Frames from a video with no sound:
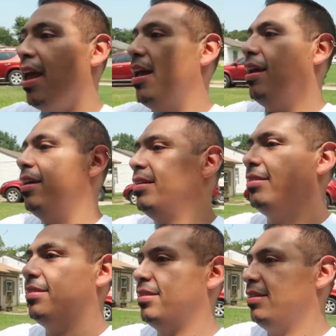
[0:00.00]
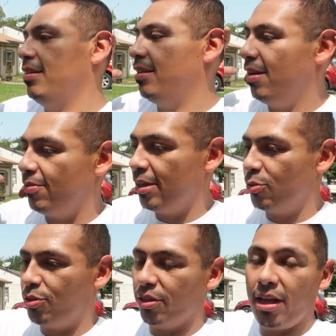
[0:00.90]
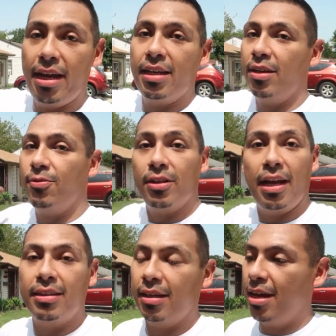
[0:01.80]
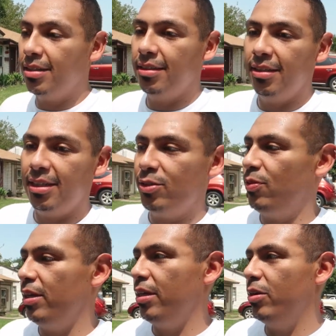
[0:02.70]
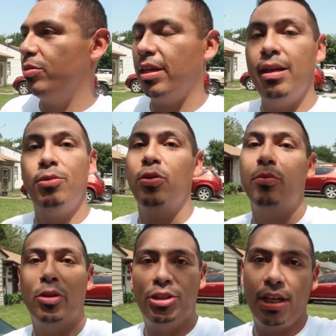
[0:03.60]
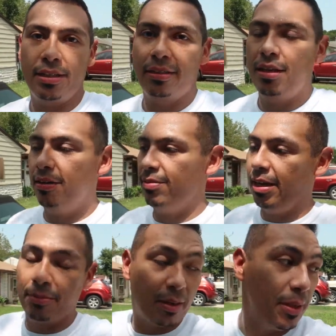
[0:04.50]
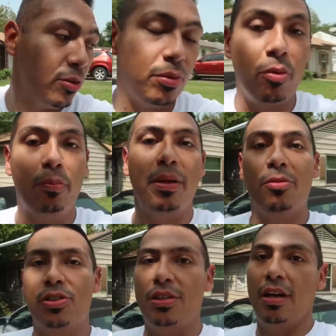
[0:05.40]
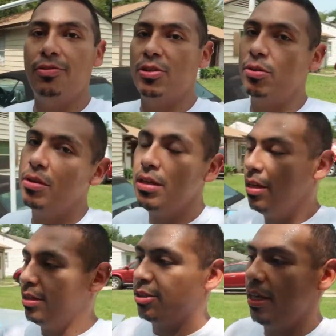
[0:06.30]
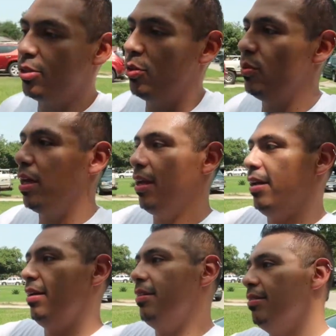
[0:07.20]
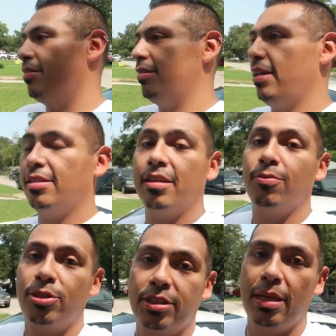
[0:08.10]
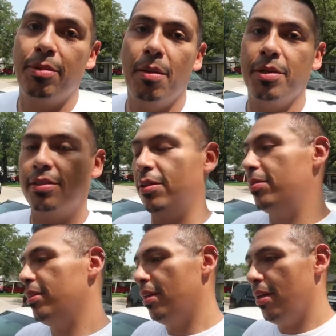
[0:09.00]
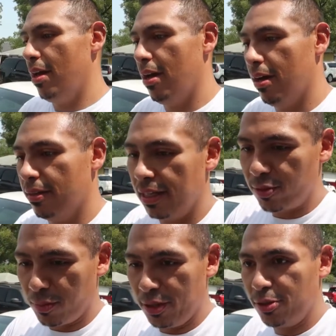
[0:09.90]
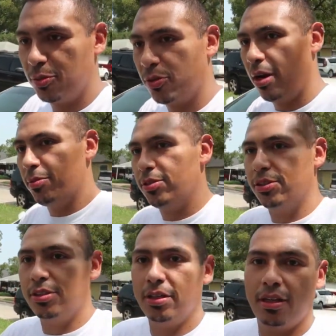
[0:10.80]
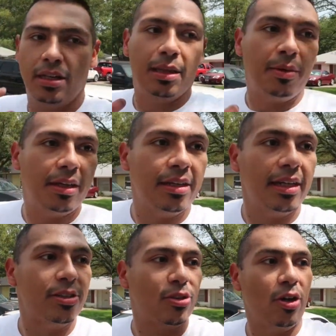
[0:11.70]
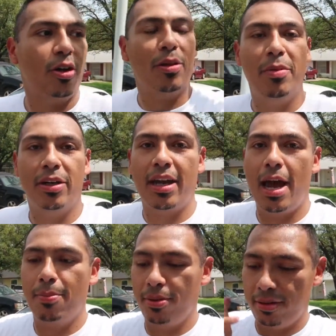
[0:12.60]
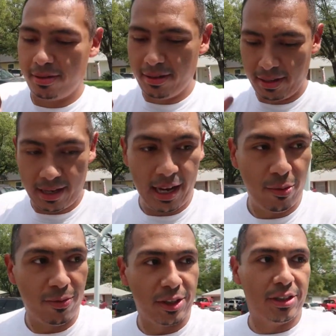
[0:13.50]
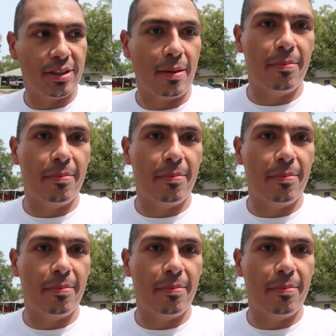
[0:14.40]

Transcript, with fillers: and if that's what you're liking, if you like the content of these videos, I am doing more Jetta stuff, I am going to be doing more Beamer stuff, so stay tuned, and that stuff will just keep coming. So uh, thanks for my new subscribers. Let me get started on the mirror cap and we'll finish this